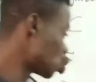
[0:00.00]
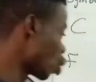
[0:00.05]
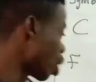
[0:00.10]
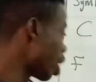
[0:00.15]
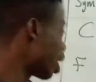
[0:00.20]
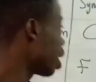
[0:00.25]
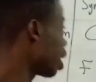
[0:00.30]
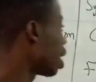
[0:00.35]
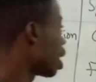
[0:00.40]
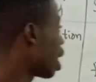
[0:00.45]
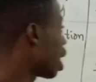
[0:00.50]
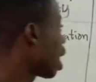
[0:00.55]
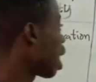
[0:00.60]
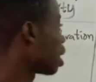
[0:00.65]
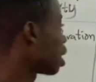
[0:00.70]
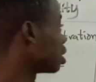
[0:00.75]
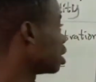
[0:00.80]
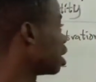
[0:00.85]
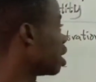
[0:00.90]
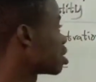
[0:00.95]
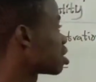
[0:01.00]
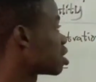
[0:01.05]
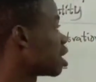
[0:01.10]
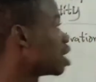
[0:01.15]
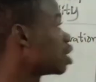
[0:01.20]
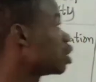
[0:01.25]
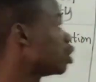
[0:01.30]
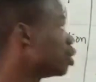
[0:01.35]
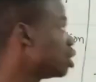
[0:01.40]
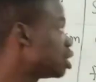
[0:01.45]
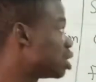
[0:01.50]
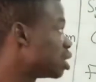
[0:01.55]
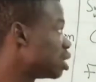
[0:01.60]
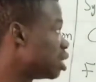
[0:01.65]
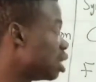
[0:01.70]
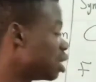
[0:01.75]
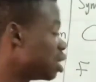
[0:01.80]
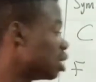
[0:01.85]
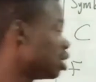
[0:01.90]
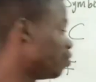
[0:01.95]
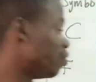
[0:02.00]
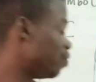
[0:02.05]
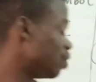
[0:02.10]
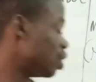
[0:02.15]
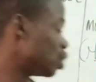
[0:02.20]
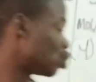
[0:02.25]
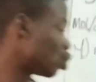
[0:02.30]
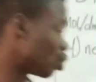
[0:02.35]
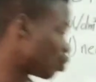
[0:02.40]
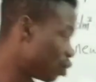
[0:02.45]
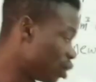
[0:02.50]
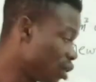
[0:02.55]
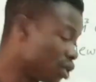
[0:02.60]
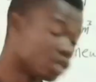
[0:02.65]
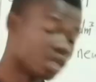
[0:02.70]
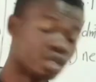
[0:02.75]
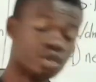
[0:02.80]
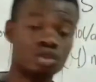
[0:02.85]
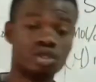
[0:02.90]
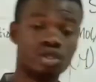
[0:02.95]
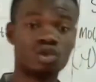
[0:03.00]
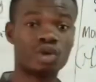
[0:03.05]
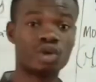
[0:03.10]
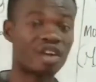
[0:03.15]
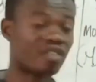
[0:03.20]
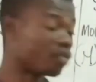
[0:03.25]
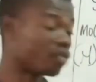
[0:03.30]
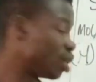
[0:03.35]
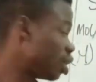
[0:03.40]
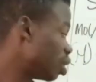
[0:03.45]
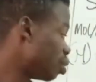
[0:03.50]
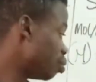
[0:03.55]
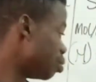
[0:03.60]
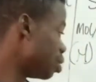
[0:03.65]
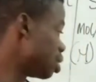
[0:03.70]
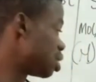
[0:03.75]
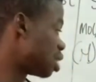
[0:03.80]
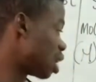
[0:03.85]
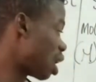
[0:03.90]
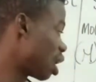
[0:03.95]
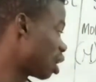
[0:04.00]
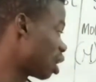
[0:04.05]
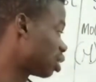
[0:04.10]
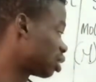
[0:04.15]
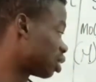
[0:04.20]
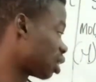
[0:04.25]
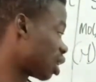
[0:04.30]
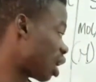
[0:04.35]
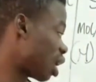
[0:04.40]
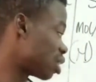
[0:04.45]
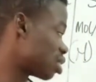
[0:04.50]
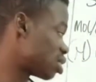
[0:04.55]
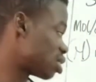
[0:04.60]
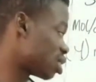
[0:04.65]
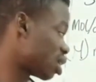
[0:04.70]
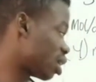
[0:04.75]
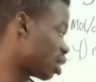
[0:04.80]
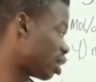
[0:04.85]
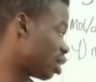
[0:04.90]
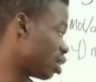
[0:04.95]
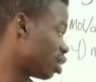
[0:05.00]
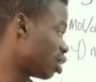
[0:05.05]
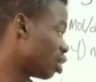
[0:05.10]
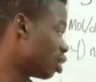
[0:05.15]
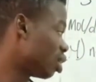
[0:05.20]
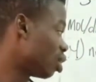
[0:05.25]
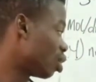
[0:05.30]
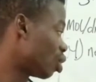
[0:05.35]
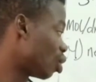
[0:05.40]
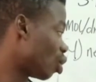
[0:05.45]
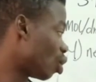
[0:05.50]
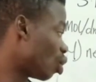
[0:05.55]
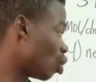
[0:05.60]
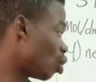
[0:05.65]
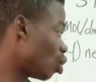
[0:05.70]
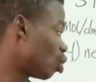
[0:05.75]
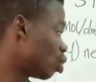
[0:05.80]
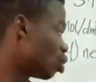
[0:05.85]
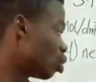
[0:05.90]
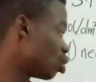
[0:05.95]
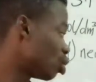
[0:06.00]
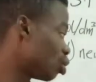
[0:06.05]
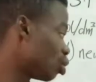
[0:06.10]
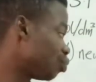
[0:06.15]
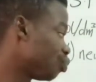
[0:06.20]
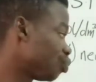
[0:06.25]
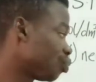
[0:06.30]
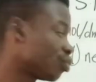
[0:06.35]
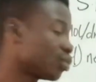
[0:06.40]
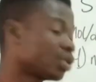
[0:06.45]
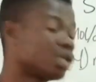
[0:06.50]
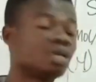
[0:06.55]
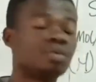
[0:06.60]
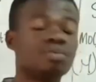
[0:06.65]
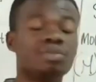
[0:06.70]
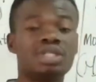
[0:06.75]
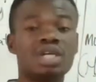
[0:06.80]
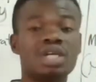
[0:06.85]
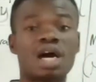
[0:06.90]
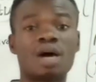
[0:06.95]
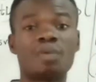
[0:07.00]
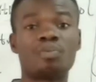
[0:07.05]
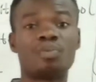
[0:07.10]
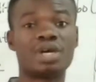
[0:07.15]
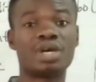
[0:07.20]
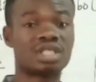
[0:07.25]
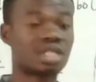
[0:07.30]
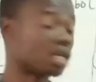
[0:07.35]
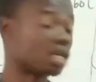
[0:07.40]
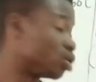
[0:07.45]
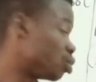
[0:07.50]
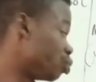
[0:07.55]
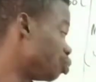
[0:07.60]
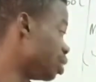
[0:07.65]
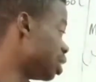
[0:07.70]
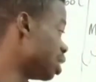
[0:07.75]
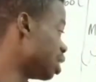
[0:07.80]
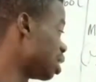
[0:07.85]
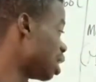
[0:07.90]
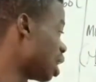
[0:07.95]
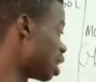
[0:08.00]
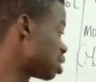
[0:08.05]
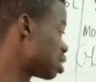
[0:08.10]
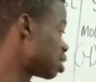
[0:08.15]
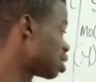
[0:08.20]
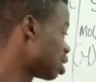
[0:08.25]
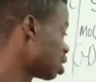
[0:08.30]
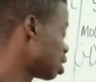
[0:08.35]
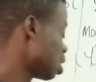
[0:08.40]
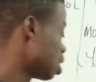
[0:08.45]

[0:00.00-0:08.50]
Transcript: square as the SI unit. Then the definition of the unit, you have meter slash second or meter per second, meaning that